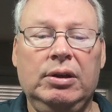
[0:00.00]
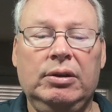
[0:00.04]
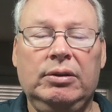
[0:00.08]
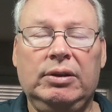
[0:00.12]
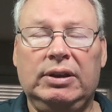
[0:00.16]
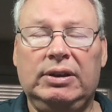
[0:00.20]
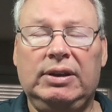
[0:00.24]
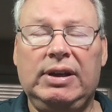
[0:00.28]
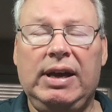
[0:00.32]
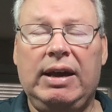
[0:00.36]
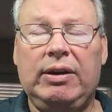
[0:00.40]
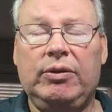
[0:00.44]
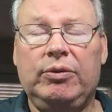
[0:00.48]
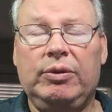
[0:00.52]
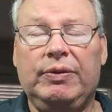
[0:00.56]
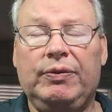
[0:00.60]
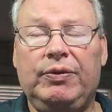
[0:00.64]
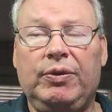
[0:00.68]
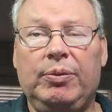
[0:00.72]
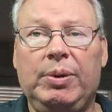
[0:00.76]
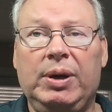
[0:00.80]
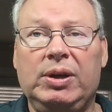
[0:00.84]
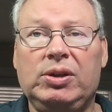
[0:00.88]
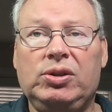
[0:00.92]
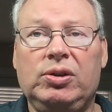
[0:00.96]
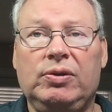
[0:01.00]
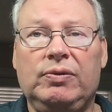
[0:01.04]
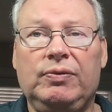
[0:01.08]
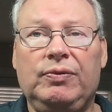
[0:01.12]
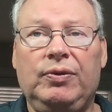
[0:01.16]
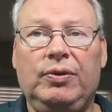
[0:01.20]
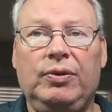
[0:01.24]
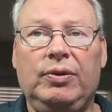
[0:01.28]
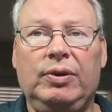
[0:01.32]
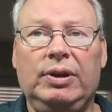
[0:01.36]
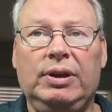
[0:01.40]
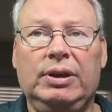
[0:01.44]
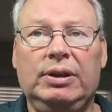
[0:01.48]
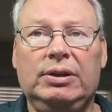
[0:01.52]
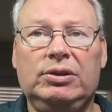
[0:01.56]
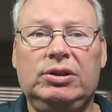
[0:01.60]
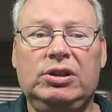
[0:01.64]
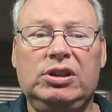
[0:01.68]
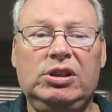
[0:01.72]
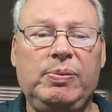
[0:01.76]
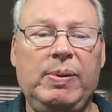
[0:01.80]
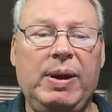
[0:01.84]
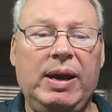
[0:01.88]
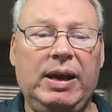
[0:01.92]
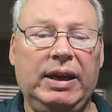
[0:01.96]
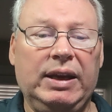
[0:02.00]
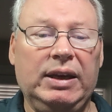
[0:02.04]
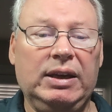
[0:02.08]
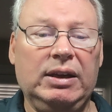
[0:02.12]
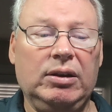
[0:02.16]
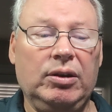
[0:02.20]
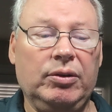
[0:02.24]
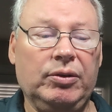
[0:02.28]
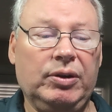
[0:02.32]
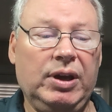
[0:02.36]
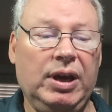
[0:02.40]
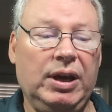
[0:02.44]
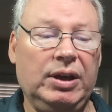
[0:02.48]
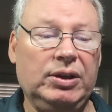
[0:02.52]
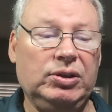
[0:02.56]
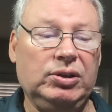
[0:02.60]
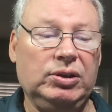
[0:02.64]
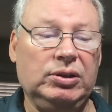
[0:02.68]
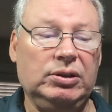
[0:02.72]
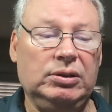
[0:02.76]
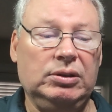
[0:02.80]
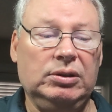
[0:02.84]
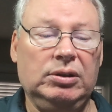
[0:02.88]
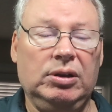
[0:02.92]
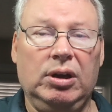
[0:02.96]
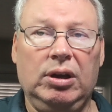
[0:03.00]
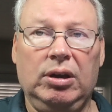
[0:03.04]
the tidal information for just about any location